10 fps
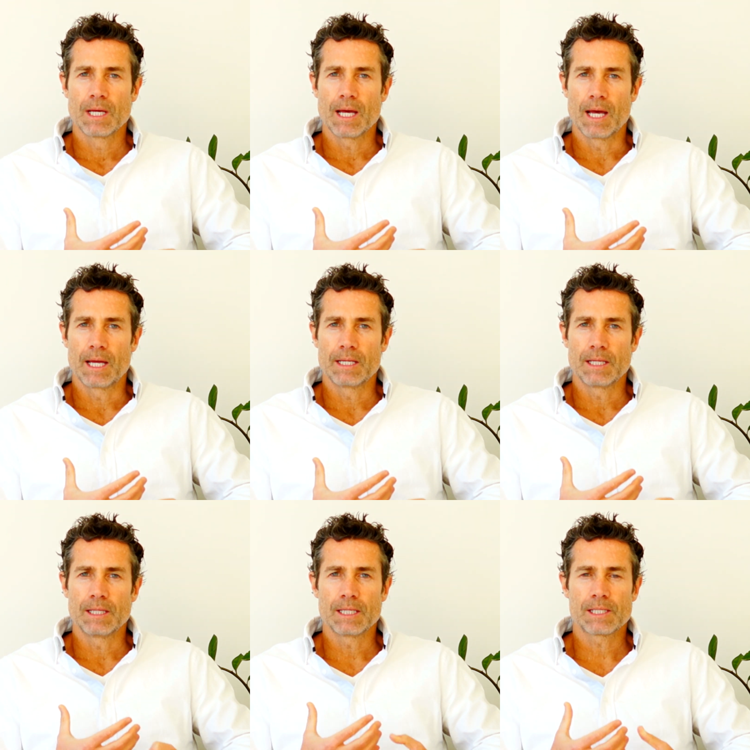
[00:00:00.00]

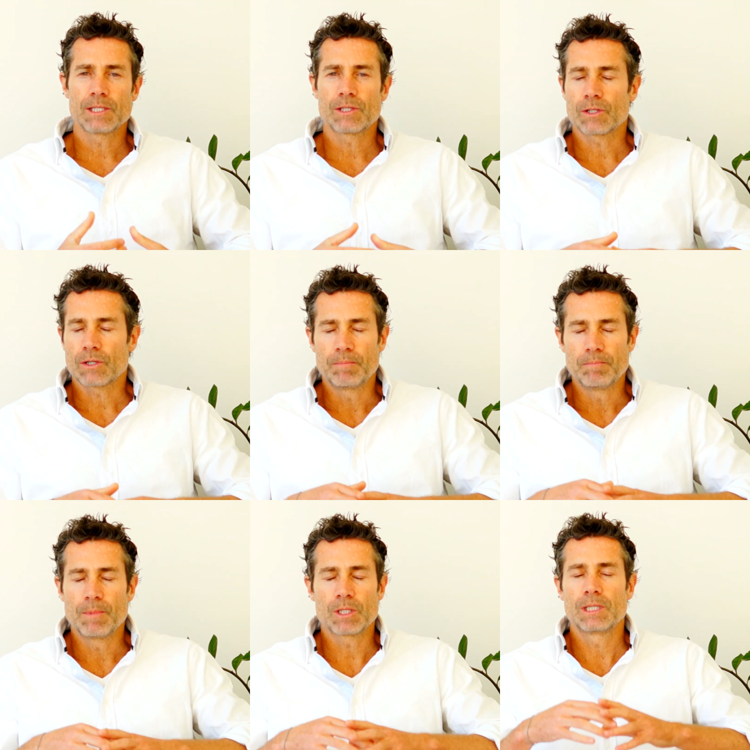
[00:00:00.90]
And this is the
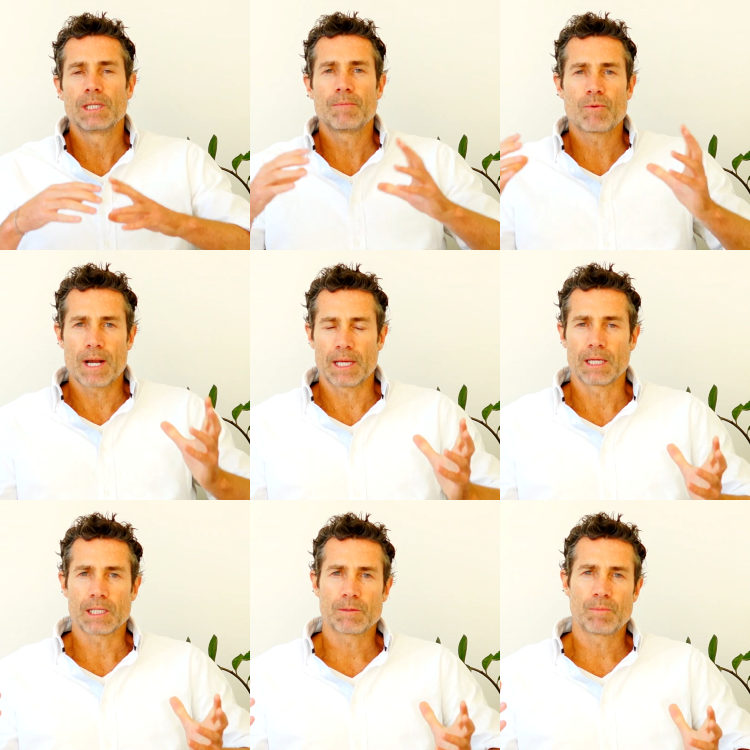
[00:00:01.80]
most liberating
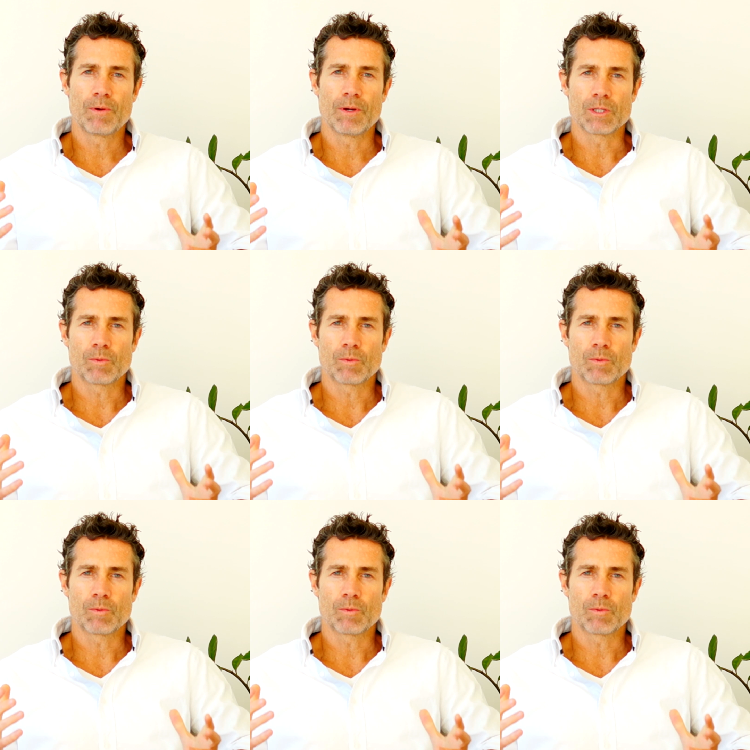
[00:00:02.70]
experience.